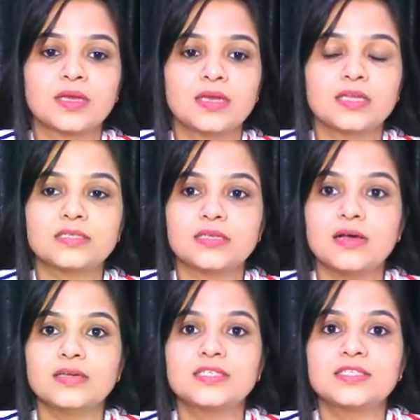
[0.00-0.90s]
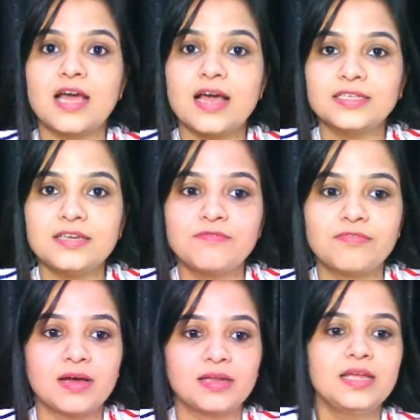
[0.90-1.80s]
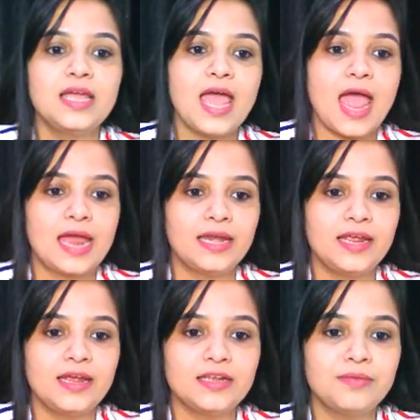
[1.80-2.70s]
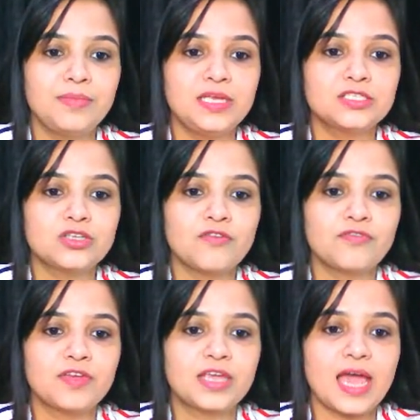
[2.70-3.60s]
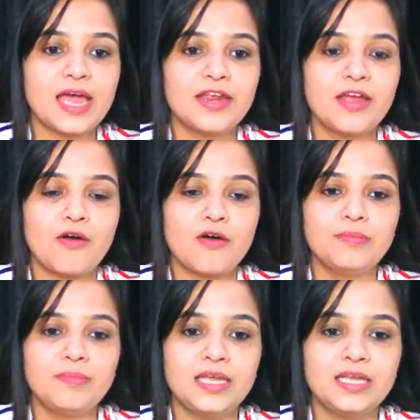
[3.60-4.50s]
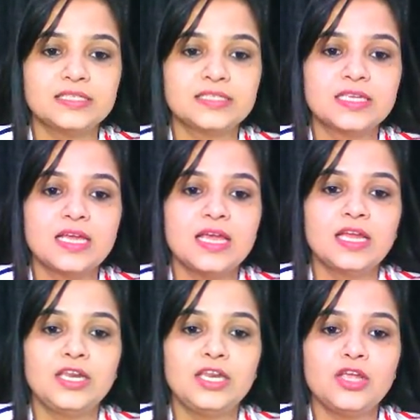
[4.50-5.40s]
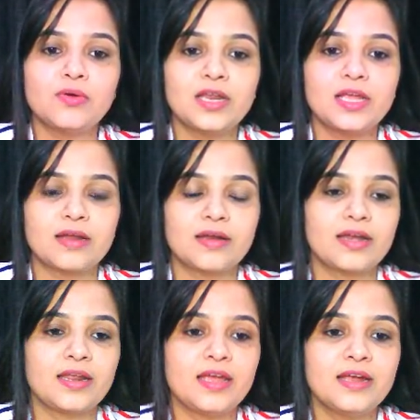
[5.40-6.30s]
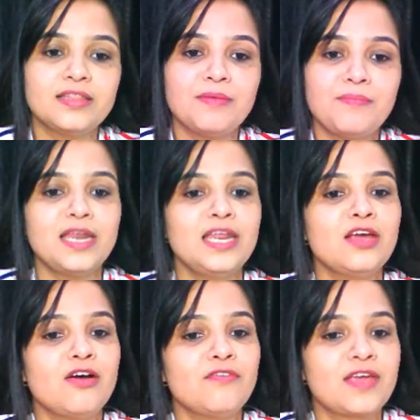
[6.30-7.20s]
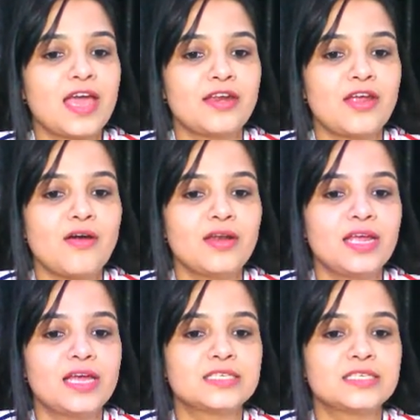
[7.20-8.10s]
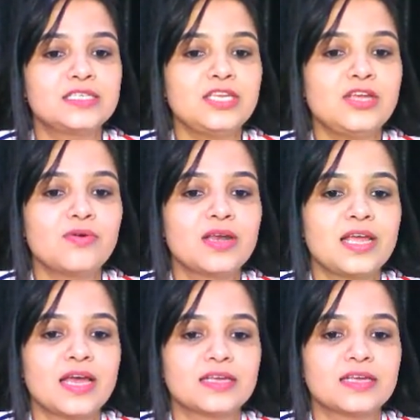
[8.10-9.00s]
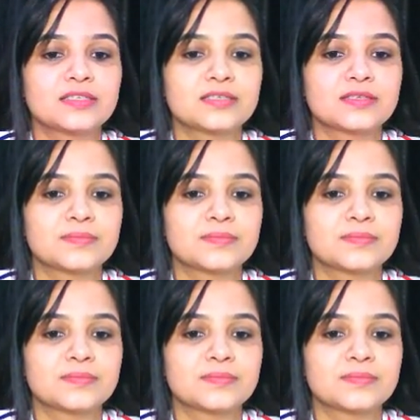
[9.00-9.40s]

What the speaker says: It's a starting one. And here the means of karyon means nuclear. And here the meaning of karyon is nucleus.